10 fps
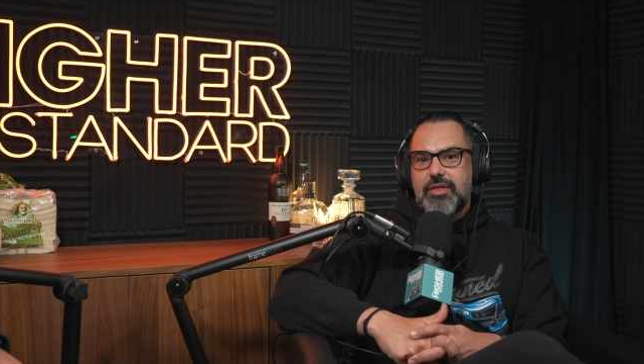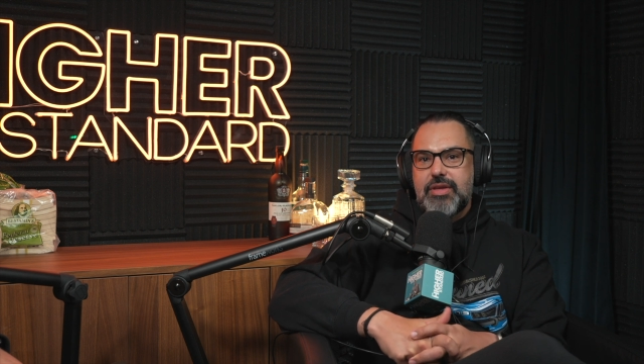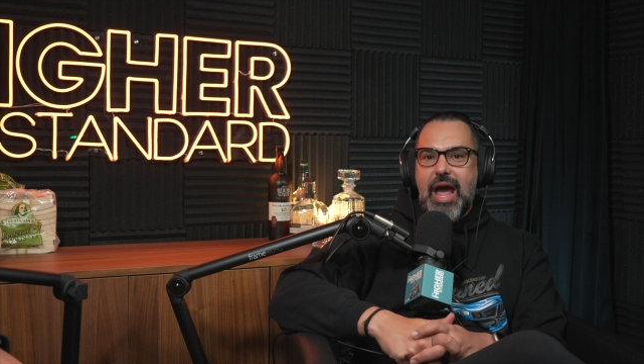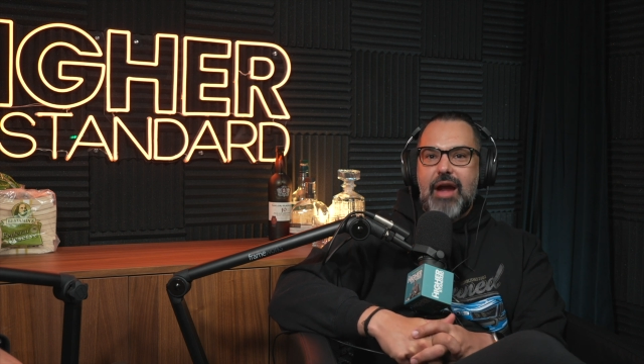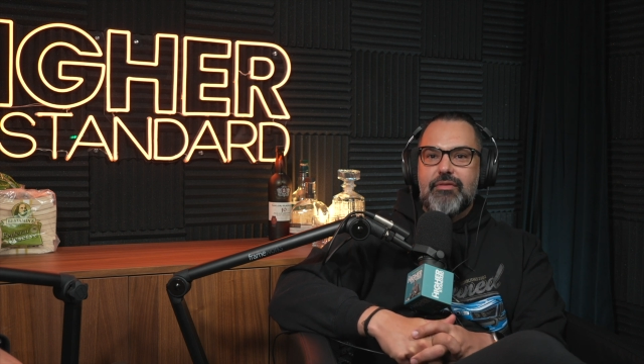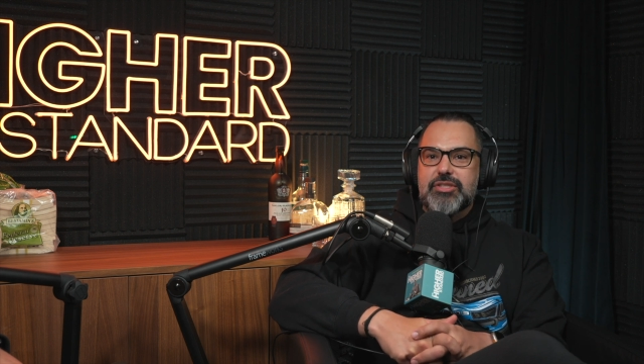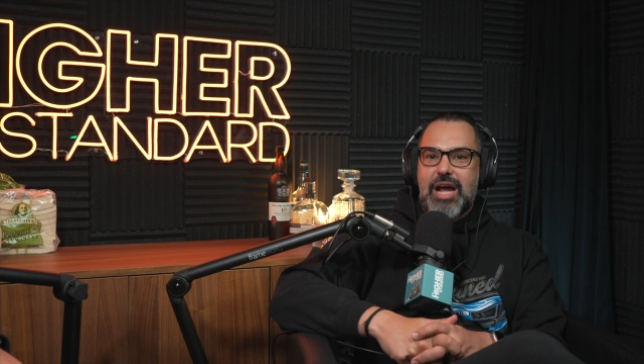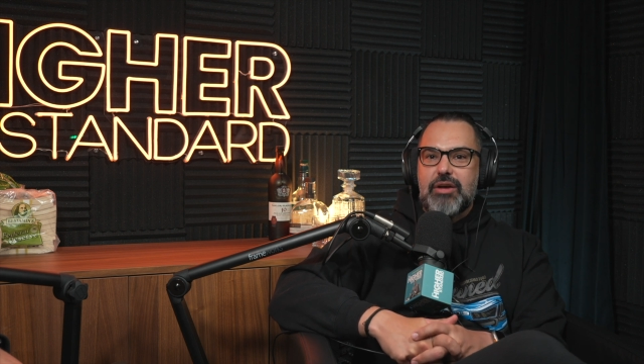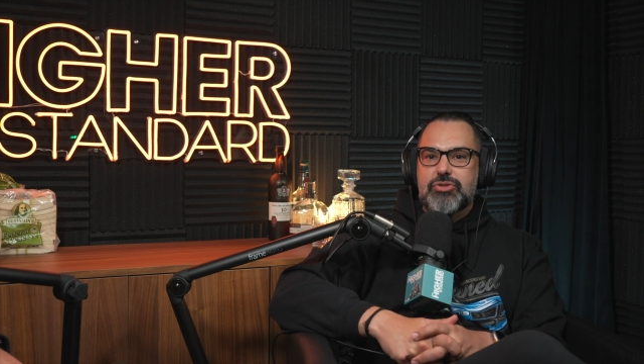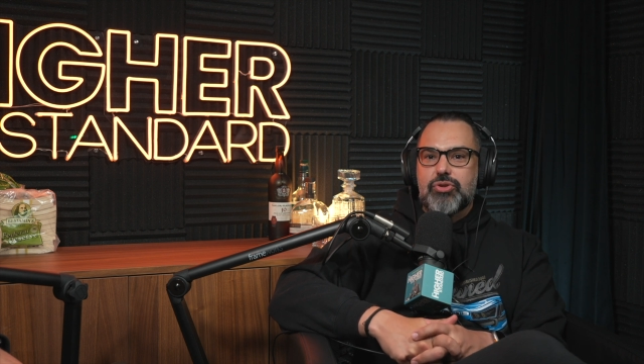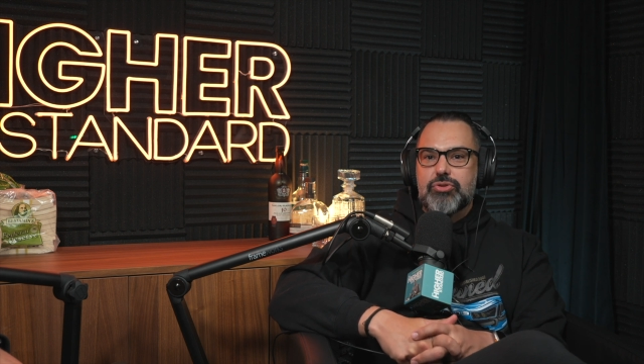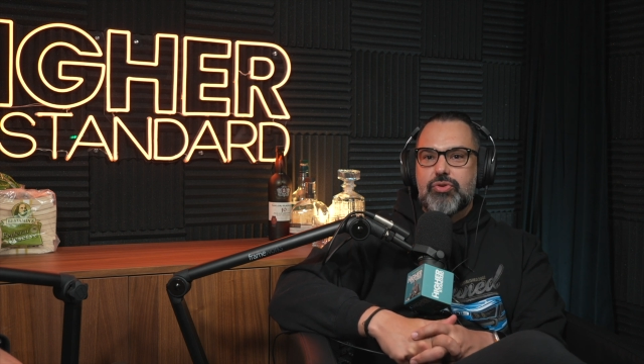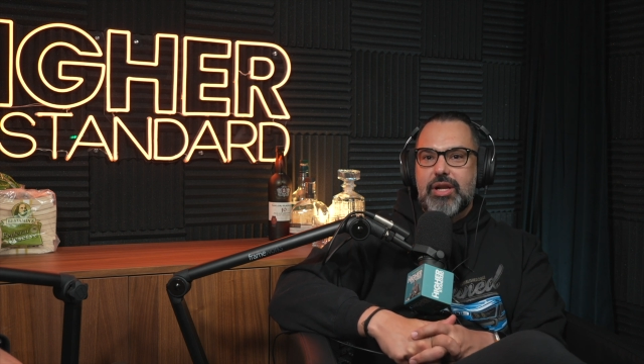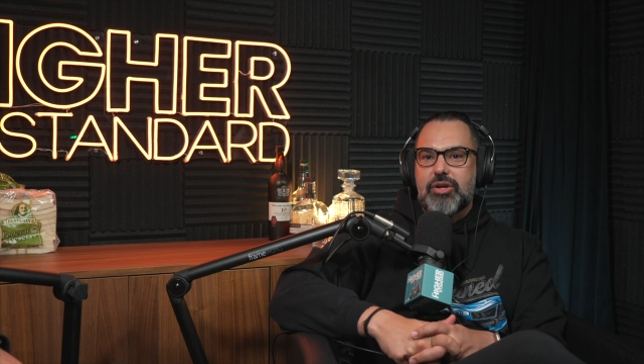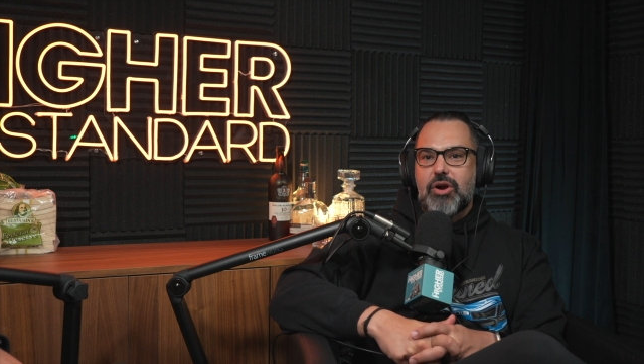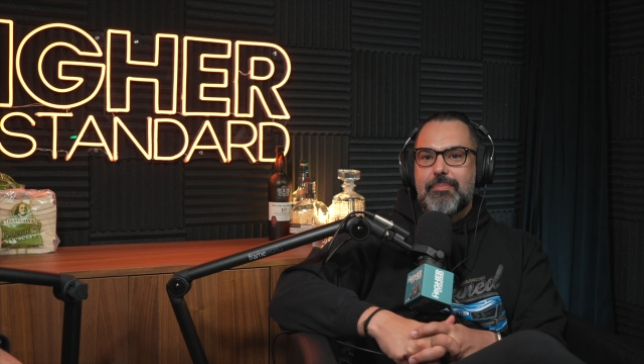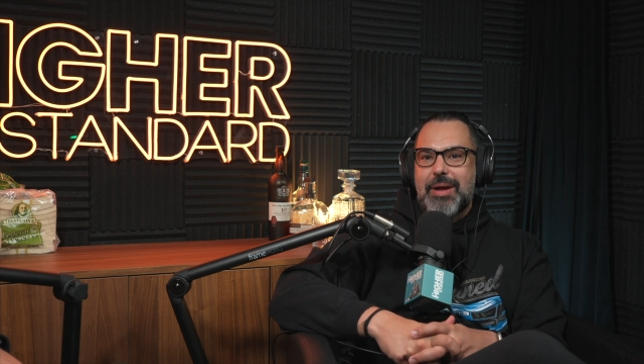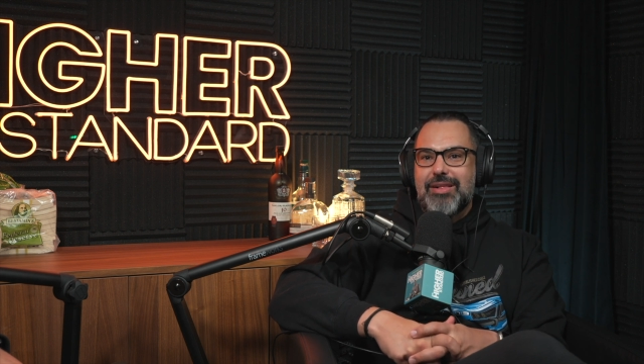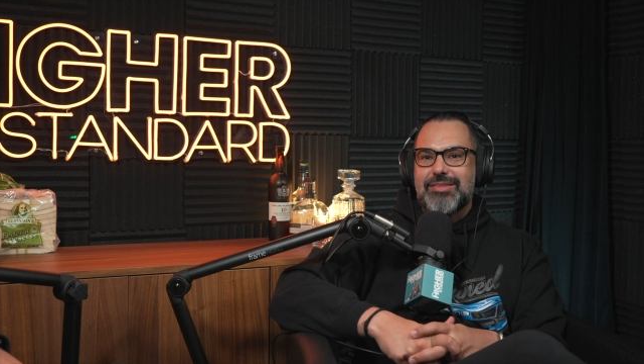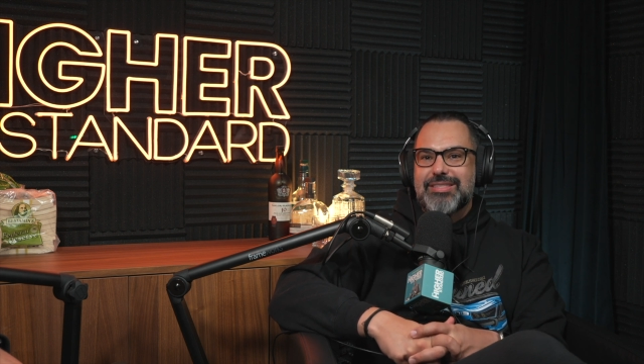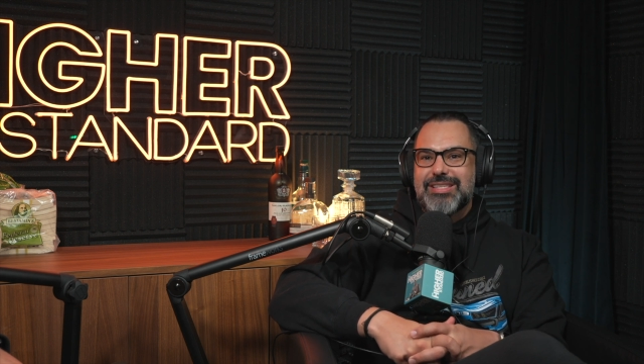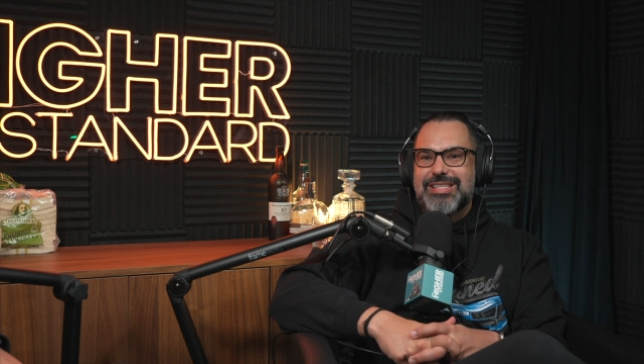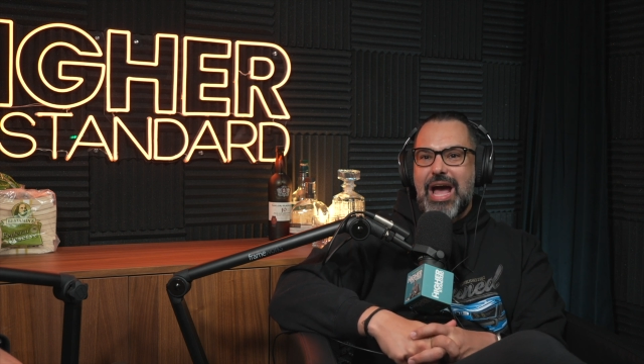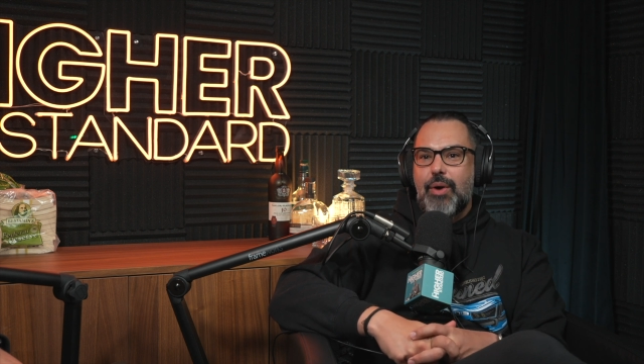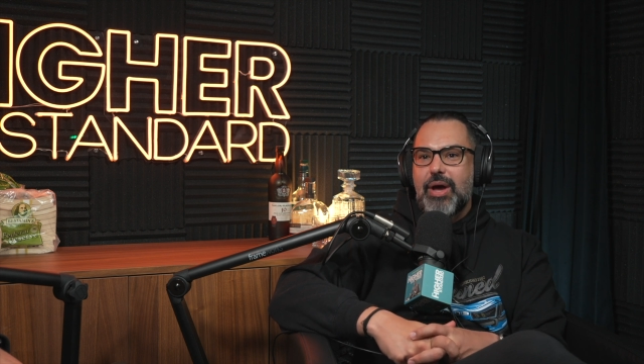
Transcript: The average household credit card balance is now